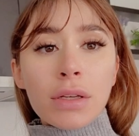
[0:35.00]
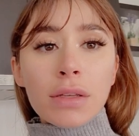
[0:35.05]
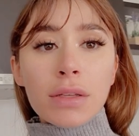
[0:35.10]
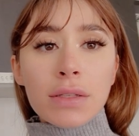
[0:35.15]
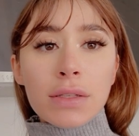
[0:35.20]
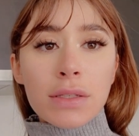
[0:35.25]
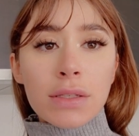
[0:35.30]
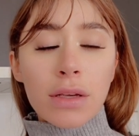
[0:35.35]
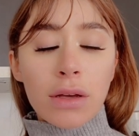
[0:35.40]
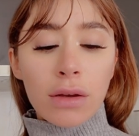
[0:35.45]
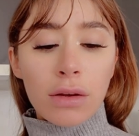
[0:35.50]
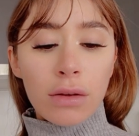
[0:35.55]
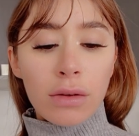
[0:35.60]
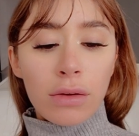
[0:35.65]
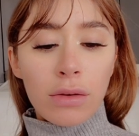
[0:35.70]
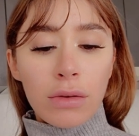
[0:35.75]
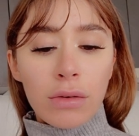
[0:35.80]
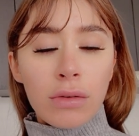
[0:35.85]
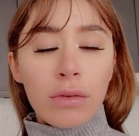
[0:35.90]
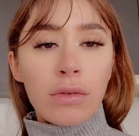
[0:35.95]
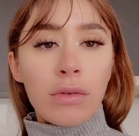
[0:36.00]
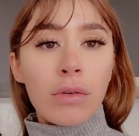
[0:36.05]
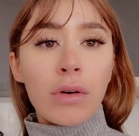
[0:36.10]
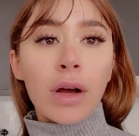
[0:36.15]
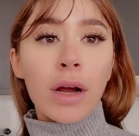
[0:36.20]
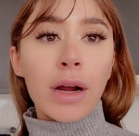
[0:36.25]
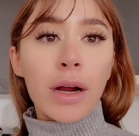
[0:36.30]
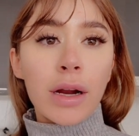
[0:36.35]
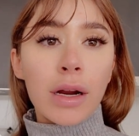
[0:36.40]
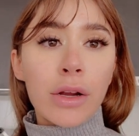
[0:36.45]
So
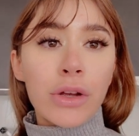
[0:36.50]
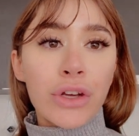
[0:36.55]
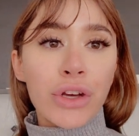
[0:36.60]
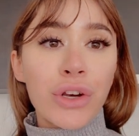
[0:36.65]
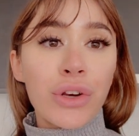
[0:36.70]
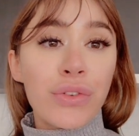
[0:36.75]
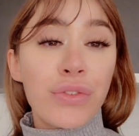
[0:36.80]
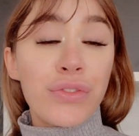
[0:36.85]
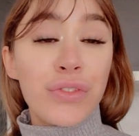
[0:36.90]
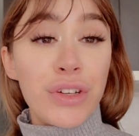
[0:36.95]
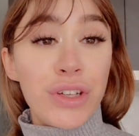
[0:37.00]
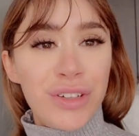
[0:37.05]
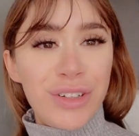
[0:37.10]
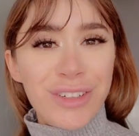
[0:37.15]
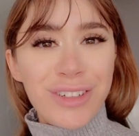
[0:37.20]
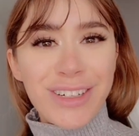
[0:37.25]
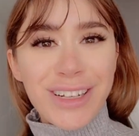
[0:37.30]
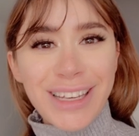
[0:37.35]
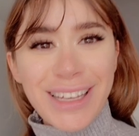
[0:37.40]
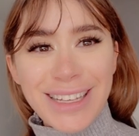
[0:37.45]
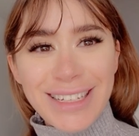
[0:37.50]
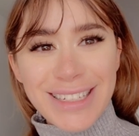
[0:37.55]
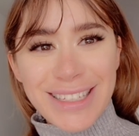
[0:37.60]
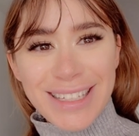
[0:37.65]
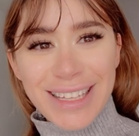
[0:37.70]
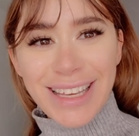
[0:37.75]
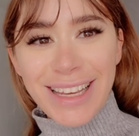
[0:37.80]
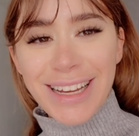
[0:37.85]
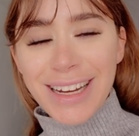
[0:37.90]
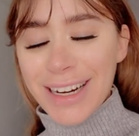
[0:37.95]
our good food
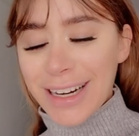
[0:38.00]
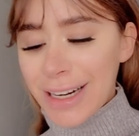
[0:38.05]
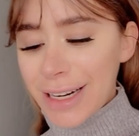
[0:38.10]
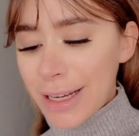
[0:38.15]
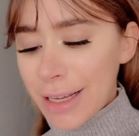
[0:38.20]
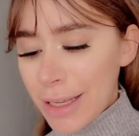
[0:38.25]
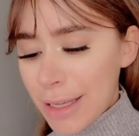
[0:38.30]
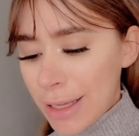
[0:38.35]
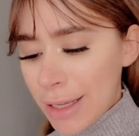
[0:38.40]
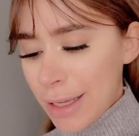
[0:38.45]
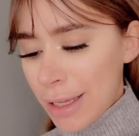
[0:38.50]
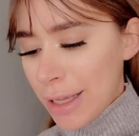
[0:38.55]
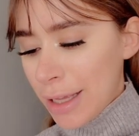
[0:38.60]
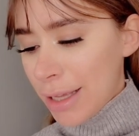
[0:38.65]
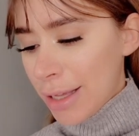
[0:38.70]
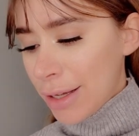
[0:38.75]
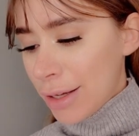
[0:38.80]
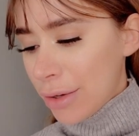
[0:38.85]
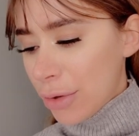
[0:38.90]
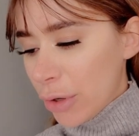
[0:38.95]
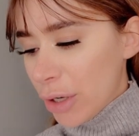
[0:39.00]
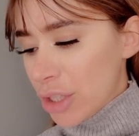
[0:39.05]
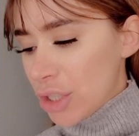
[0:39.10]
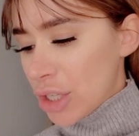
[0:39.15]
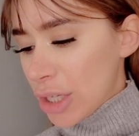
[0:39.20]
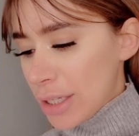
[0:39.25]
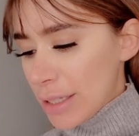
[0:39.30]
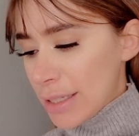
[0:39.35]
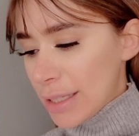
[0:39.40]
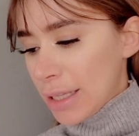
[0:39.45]
is here
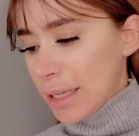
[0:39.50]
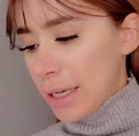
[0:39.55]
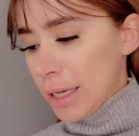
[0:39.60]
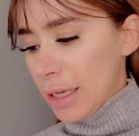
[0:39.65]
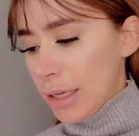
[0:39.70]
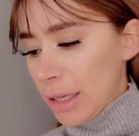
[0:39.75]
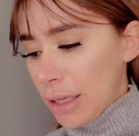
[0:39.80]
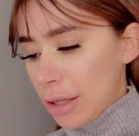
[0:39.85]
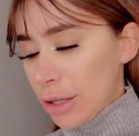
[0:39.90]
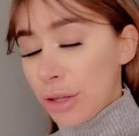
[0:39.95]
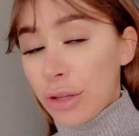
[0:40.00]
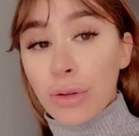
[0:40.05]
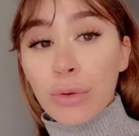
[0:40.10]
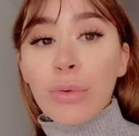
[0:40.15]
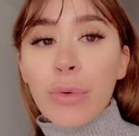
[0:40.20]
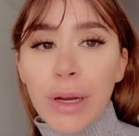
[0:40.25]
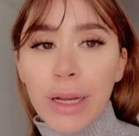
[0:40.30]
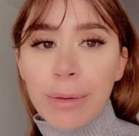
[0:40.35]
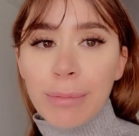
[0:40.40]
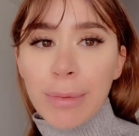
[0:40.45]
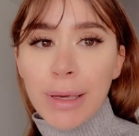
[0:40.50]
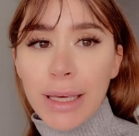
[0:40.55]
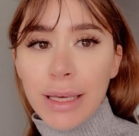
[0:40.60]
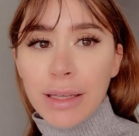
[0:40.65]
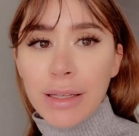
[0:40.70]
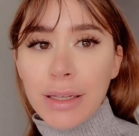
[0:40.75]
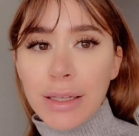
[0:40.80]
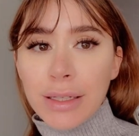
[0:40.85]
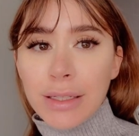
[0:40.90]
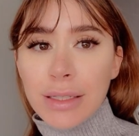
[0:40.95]
which is the three
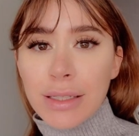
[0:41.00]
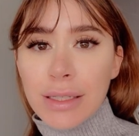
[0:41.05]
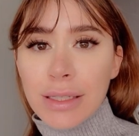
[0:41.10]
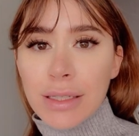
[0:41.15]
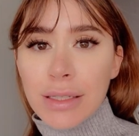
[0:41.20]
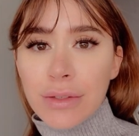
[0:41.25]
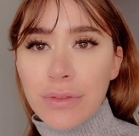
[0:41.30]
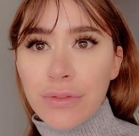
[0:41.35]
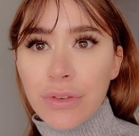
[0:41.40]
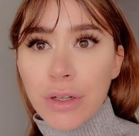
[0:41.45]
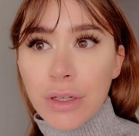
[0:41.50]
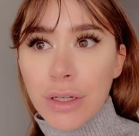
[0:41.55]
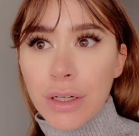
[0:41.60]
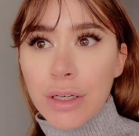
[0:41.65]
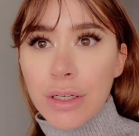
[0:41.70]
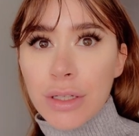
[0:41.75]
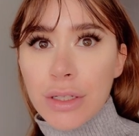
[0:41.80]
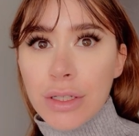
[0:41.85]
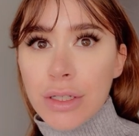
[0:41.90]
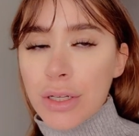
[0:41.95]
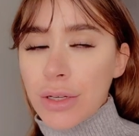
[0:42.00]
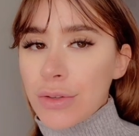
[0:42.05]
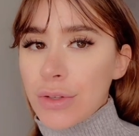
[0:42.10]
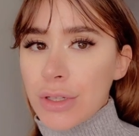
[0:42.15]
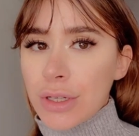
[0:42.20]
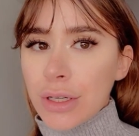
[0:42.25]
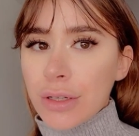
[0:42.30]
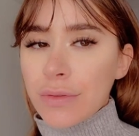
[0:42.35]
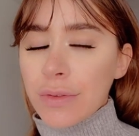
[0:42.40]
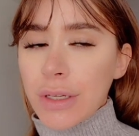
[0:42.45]
meals for two
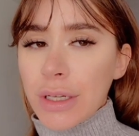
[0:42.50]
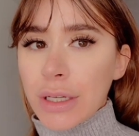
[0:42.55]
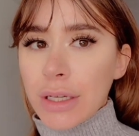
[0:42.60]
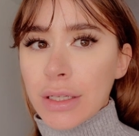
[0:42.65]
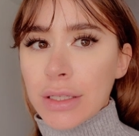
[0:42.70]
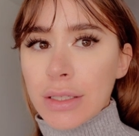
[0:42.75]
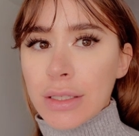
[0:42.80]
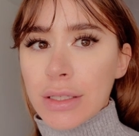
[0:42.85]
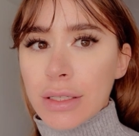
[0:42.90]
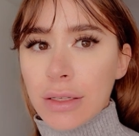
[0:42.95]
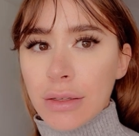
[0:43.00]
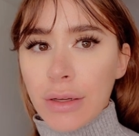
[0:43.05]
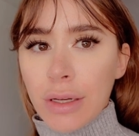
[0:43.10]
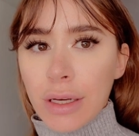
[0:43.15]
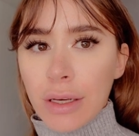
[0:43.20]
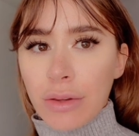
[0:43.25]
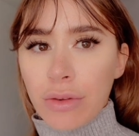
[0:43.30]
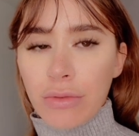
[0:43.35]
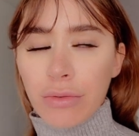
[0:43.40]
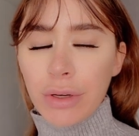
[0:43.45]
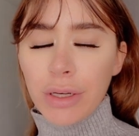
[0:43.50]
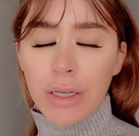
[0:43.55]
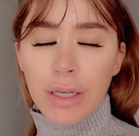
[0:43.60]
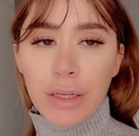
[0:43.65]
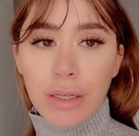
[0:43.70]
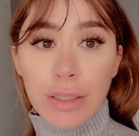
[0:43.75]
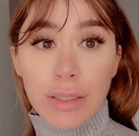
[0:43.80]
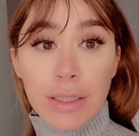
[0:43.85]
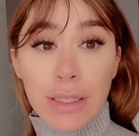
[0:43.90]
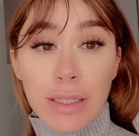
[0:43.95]
servings. So like three
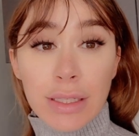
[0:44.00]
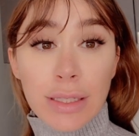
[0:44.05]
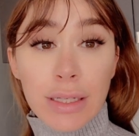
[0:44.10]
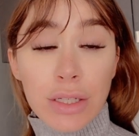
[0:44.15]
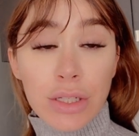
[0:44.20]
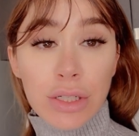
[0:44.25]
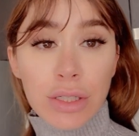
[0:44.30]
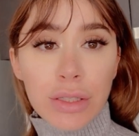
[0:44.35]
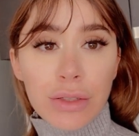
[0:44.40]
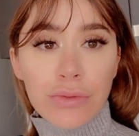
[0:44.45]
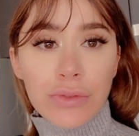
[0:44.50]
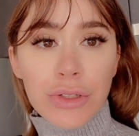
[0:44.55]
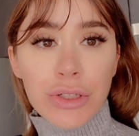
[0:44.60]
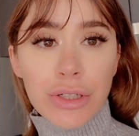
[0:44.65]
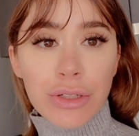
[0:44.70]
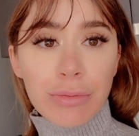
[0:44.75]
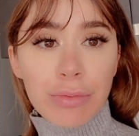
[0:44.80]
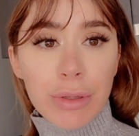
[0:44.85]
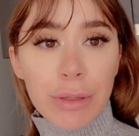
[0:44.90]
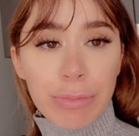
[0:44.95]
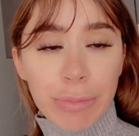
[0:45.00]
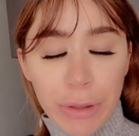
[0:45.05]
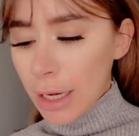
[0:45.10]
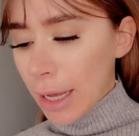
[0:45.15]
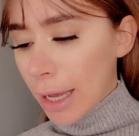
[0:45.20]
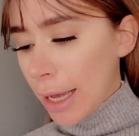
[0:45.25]
dinners essentially for two people.